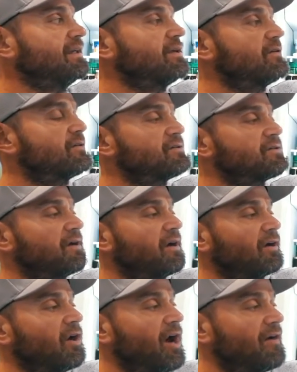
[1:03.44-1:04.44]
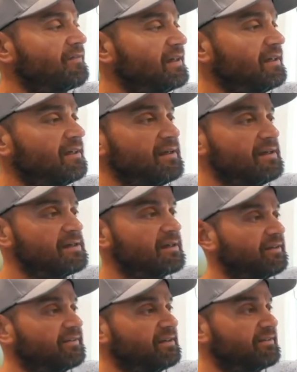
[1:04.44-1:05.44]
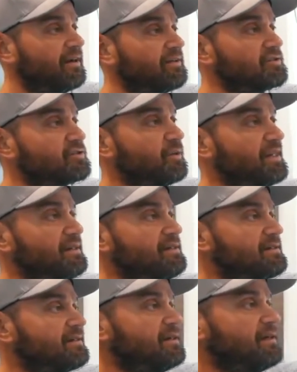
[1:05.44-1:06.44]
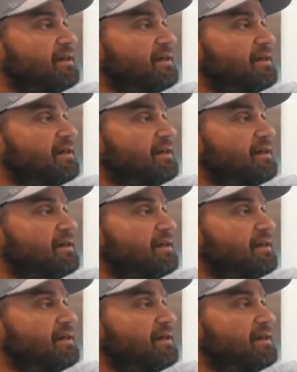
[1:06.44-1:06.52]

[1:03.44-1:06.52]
in her coffee. You can see it's unsweetened.